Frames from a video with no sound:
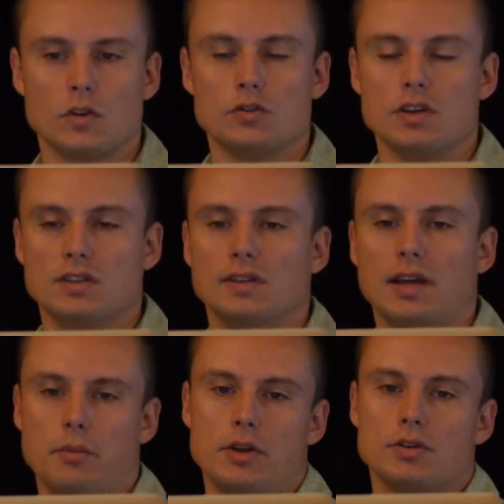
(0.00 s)
So
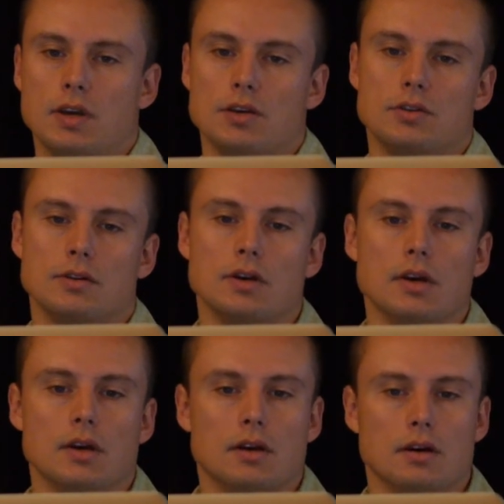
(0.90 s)
just-in-time education,
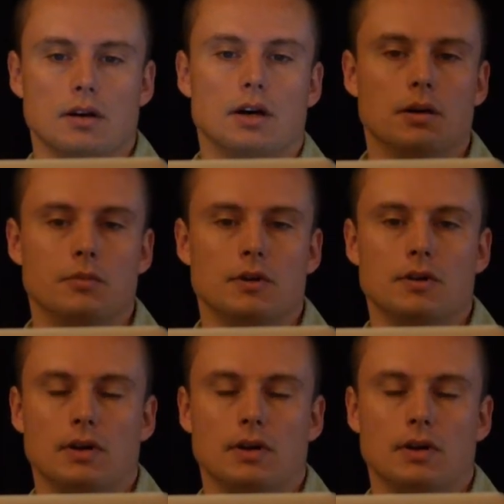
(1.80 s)
I